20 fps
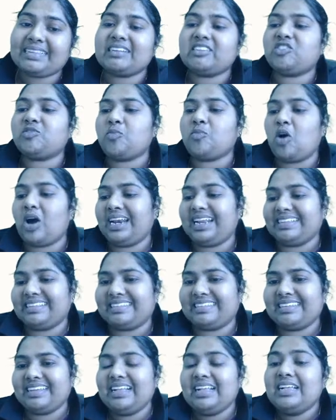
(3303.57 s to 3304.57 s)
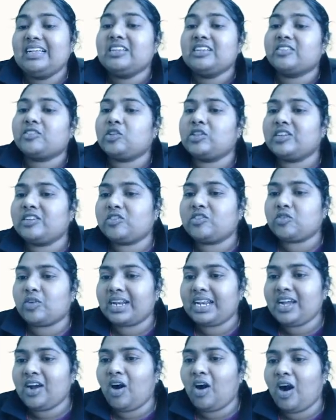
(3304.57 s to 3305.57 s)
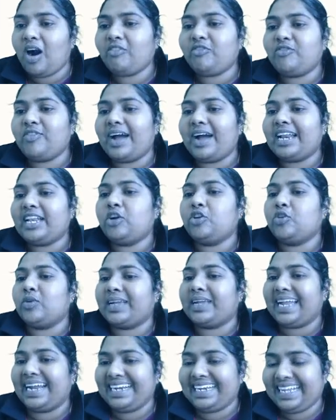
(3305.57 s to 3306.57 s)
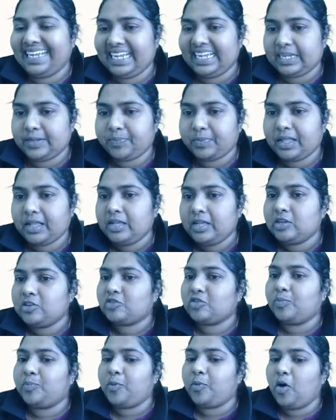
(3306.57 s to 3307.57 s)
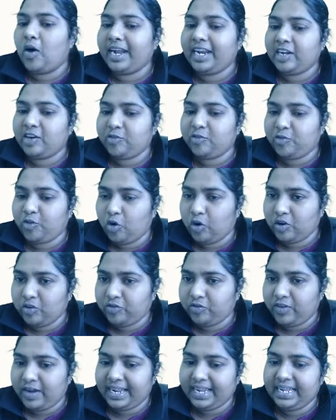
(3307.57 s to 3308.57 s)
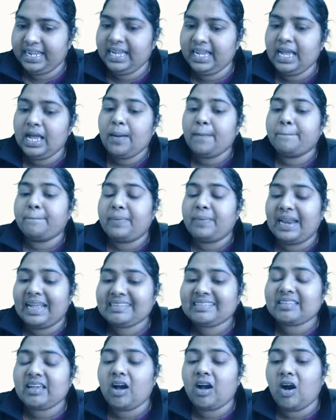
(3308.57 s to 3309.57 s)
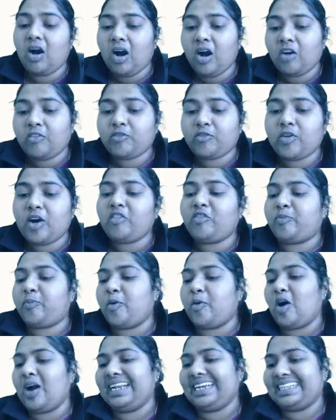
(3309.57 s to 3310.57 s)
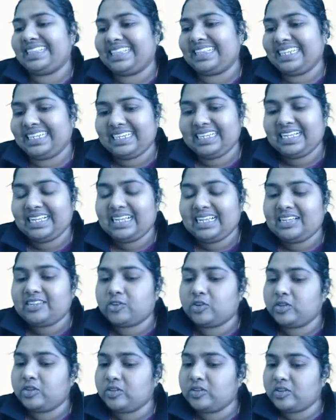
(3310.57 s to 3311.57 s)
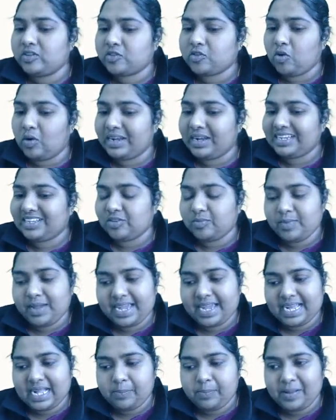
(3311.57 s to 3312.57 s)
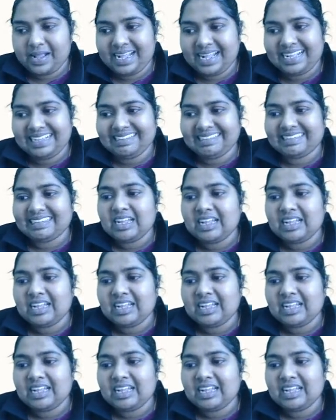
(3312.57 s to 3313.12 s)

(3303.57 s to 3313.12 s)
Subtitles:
and small h. So this only half value you can take. So 0.45 plus half of 0.3. So this is going to make up as